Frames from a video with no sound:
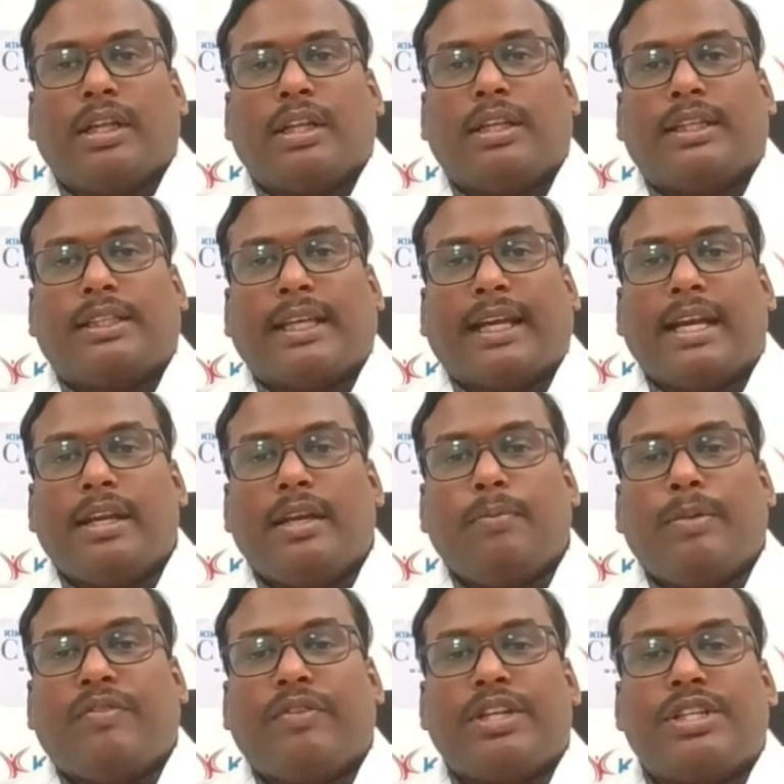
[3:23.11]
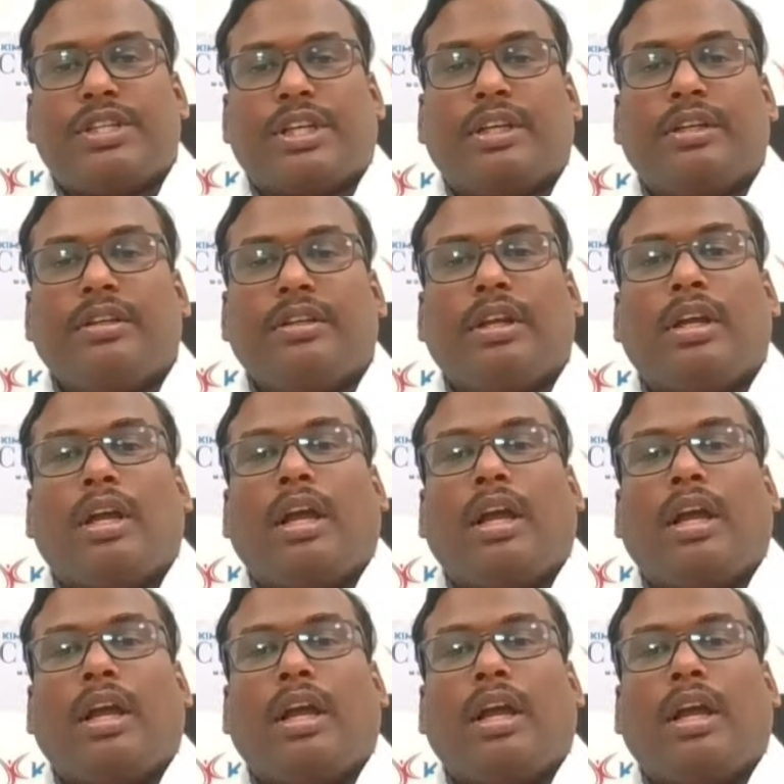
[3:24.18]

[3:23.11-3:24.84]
The secondary prevention